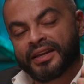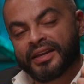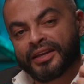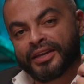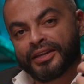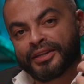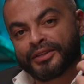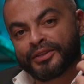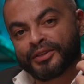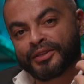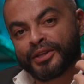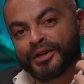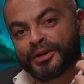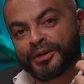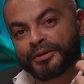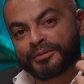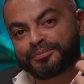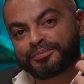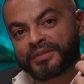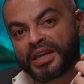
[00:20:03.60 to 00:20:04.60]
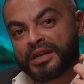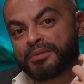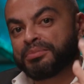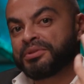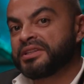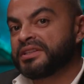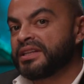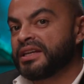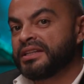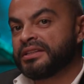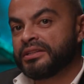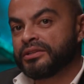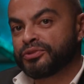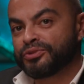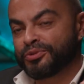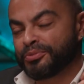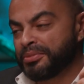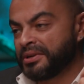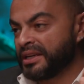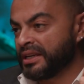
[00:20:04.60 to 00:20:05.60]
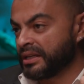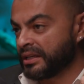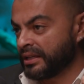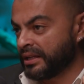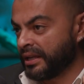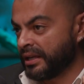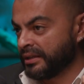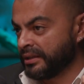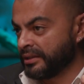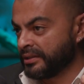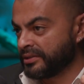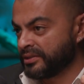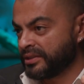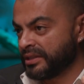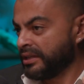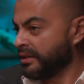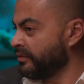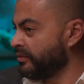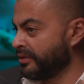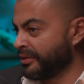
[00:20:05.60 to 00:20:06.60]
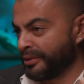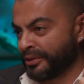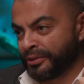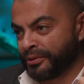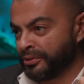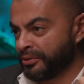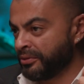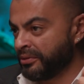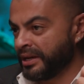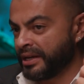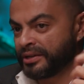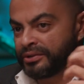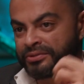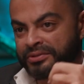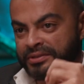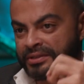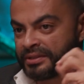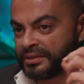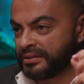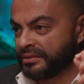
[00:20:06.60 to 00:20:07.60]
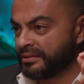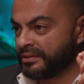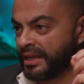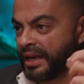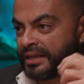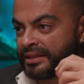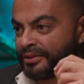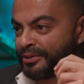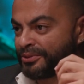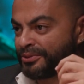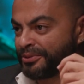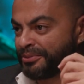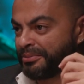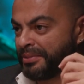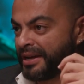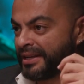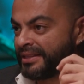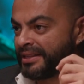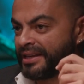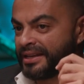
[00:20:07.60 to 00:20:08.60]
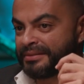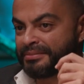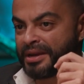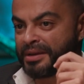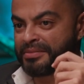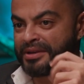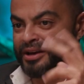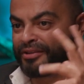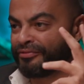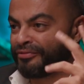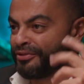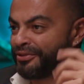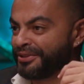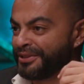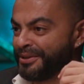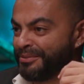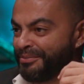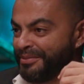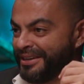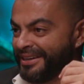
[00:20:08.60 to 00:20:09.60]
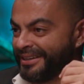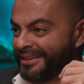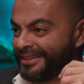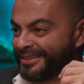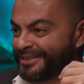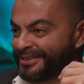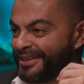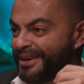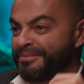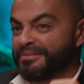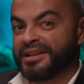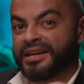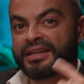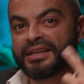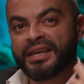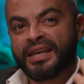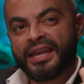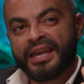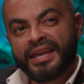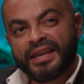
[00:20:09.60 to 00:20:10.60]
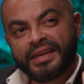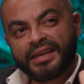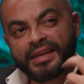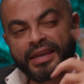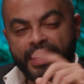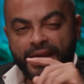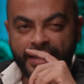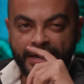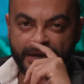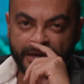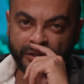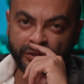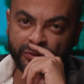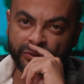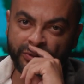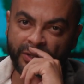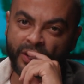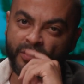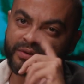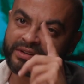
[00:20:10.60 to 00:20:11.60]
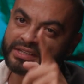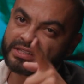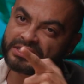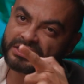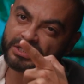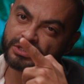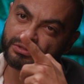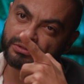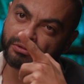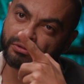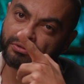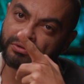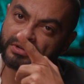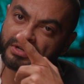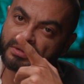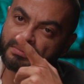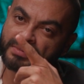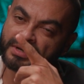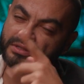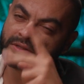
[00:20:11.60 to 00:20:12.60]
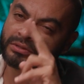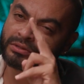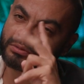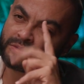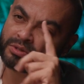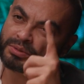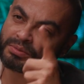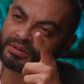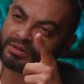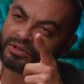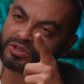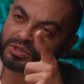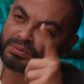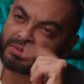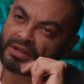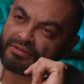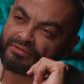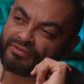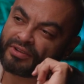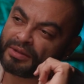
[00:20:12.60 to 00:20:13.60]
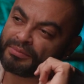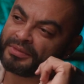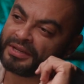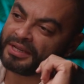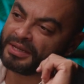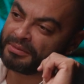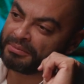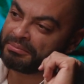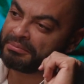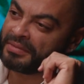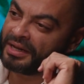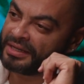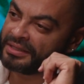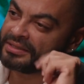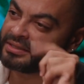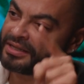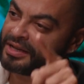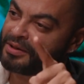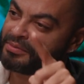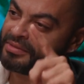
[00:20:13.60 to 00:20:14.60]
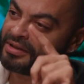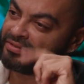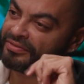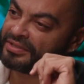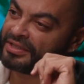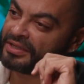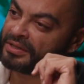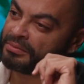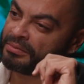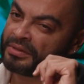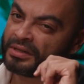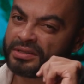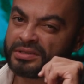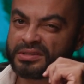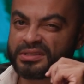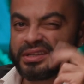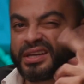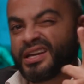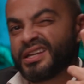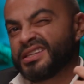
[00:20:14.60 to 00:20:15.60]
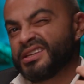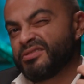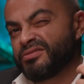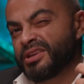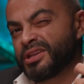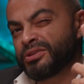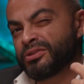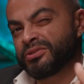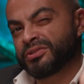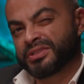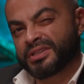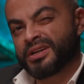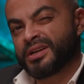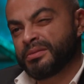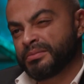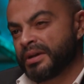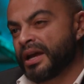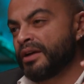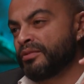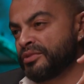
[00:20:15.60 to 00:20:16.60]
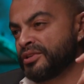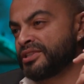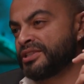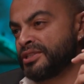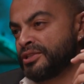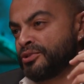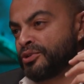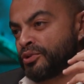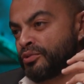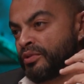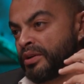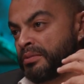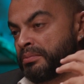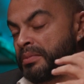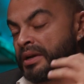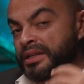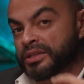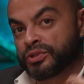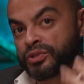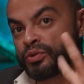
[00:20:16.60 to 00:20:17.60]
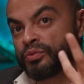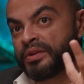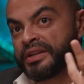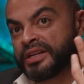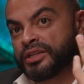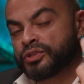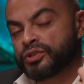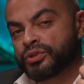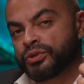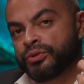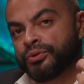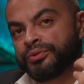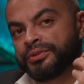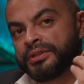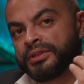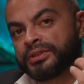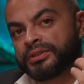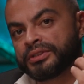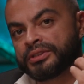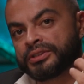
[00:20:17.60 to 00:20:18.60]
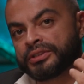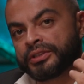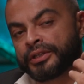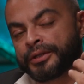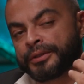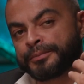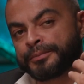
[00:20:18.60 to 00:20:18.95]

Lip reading: and I pretended to be a client, even though I couldn't, I don't know, back then maybe afford a meal. So I'm like, I want to see your 3 bedrooms because my family might come after a month. And if they don't come, I will see your 1 bed. So when I saw these